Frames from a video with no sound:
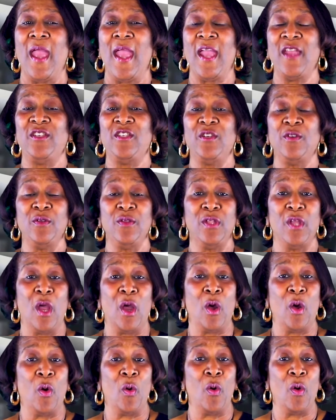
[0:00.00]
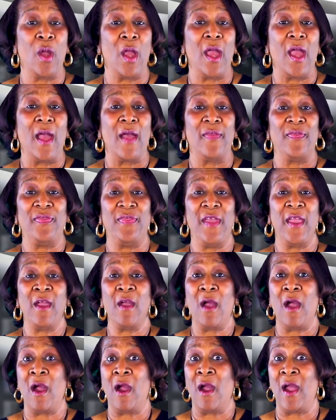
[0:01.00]
as you know,
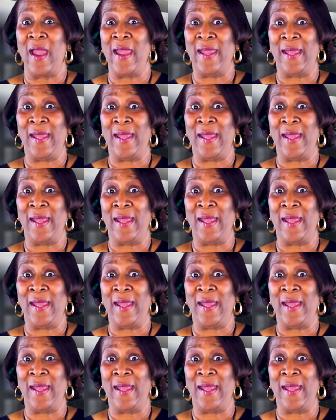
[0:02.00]
there are